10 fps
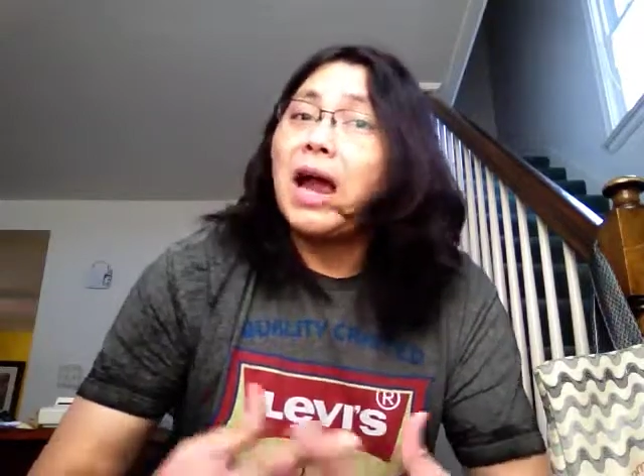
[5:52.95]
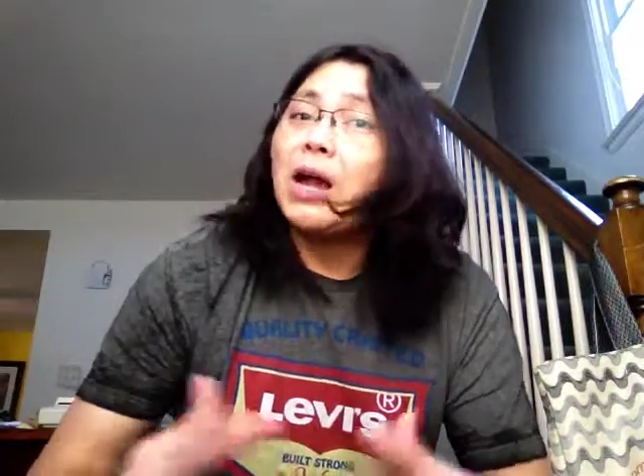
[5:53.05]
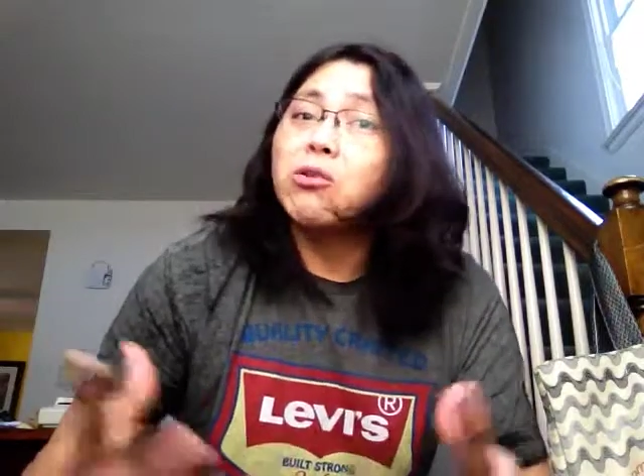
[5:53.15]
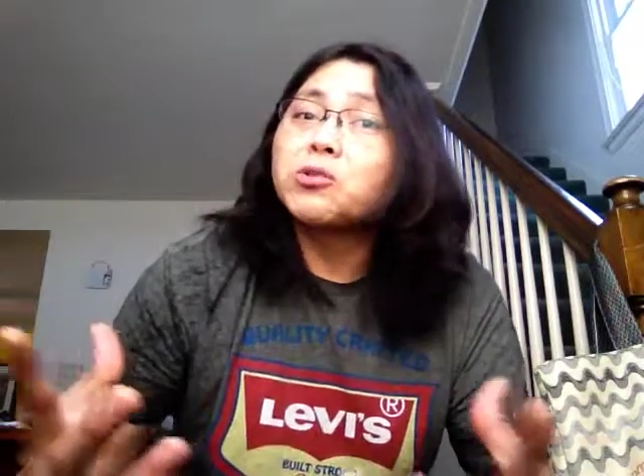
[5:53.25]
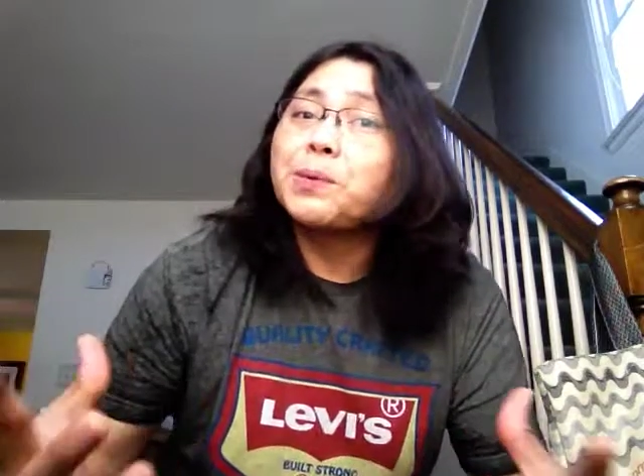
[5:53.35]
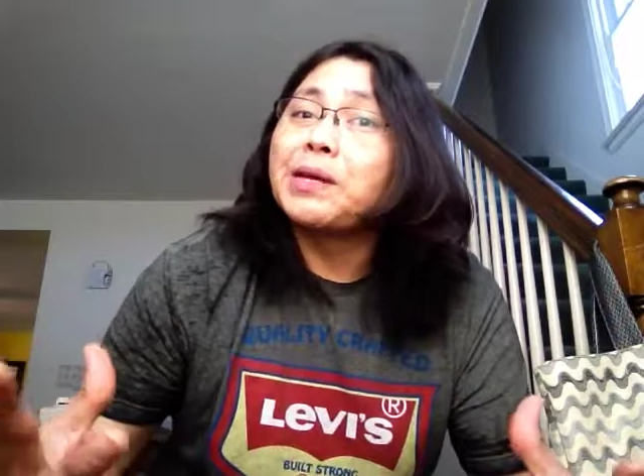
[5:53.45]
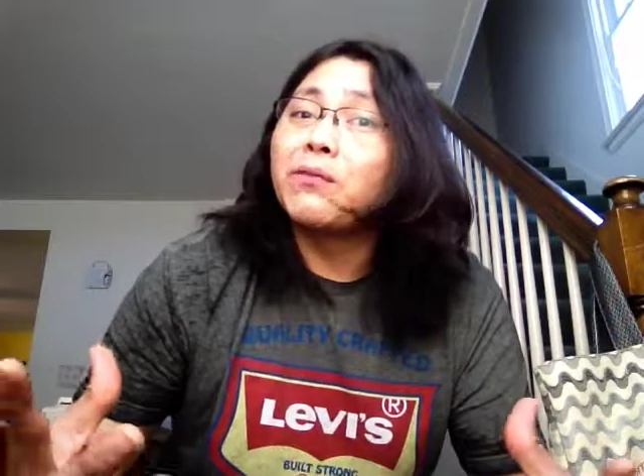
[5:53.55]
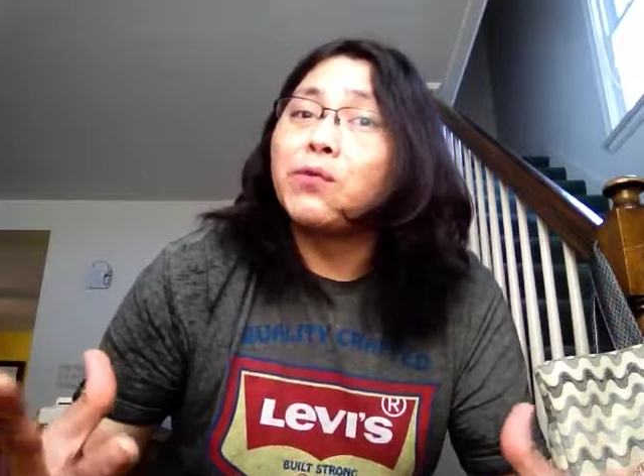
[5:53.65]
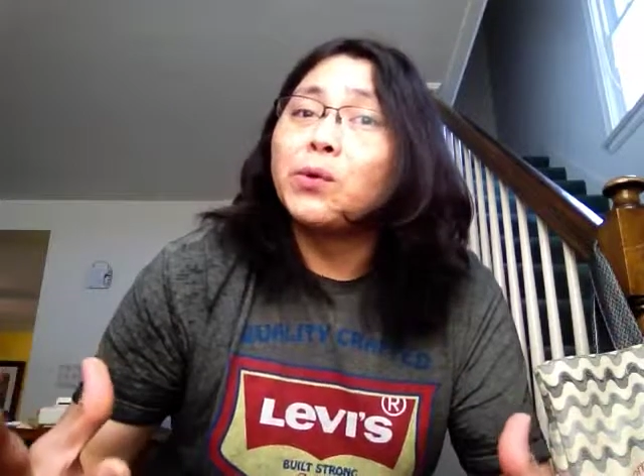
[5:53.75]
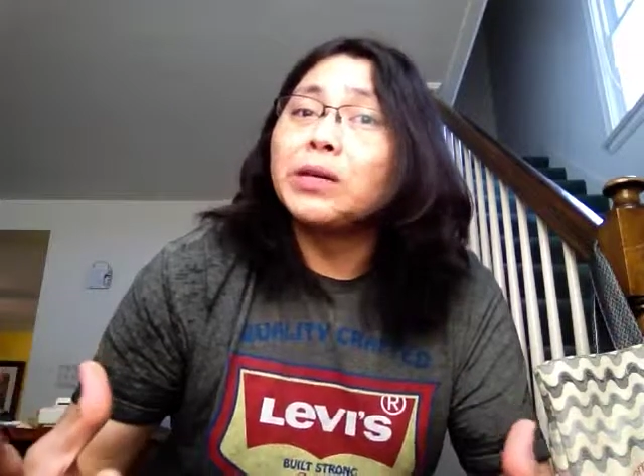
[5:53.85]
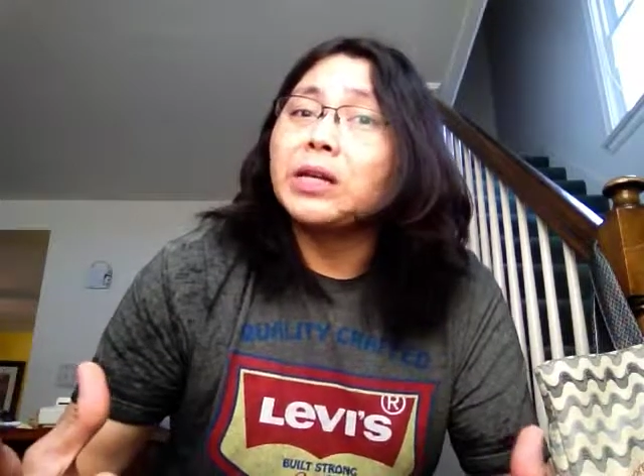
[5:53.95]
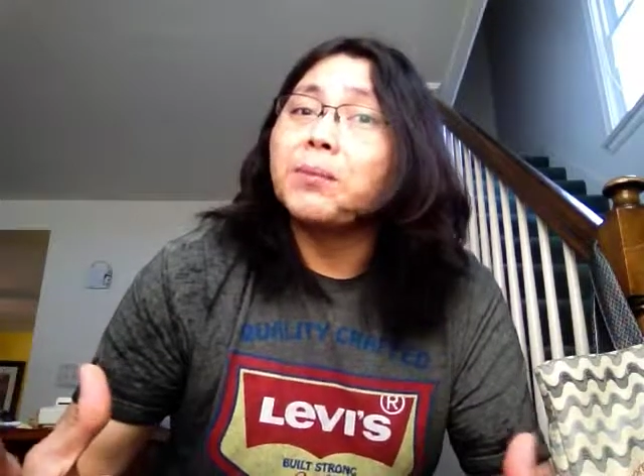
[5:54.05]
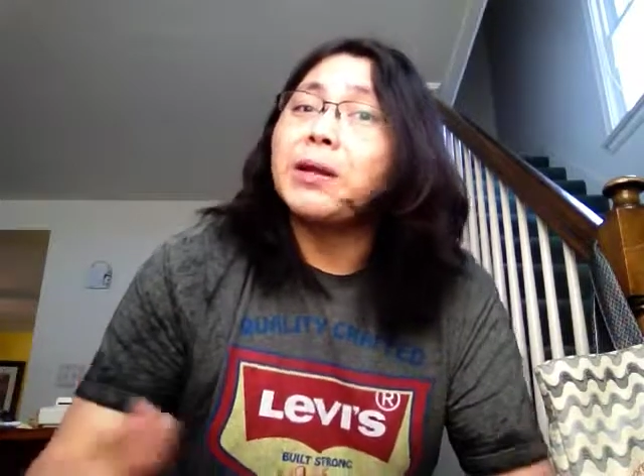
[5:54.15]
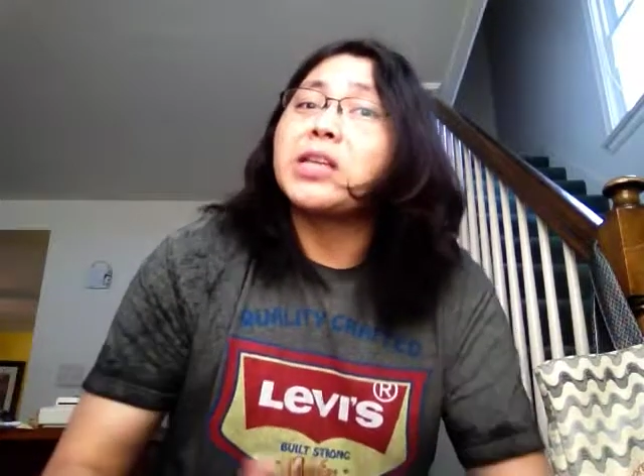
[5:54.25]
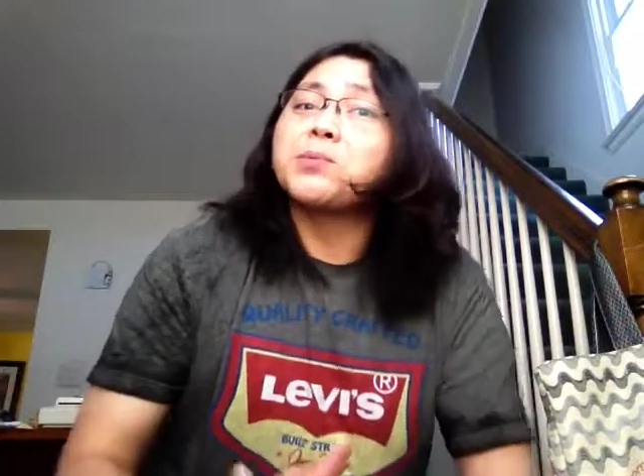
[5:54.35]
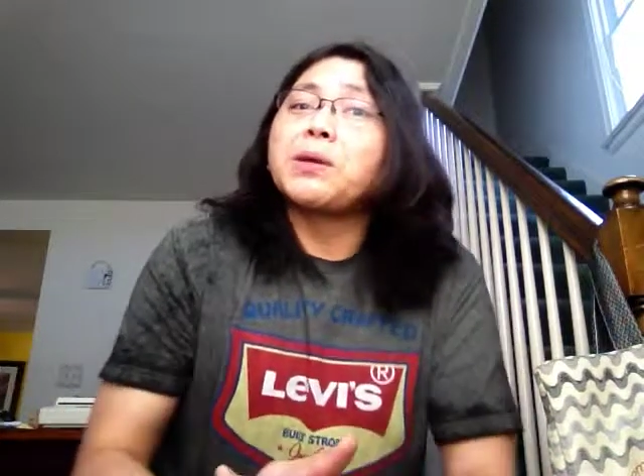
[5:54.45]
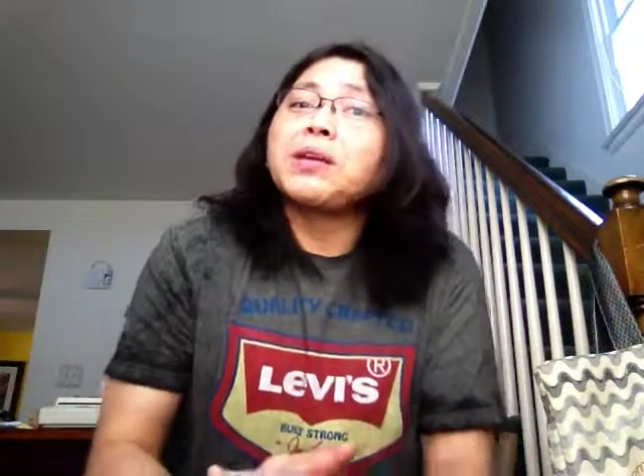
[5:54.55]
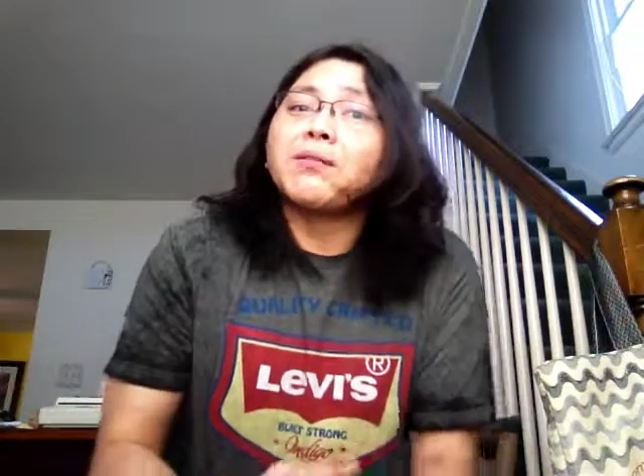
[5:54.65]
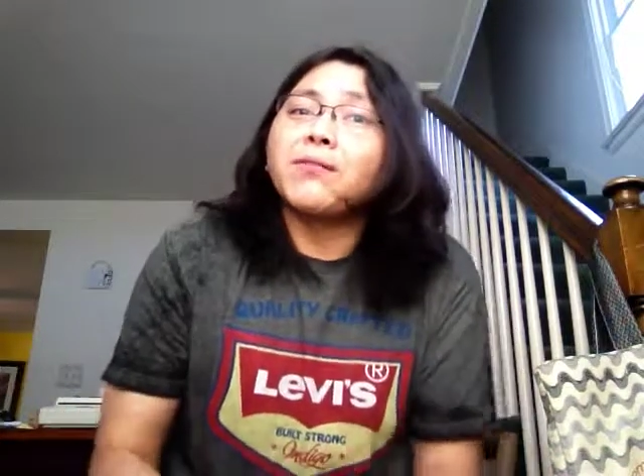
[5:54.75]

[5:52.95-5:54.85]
I don't speak it fluently, but I speak it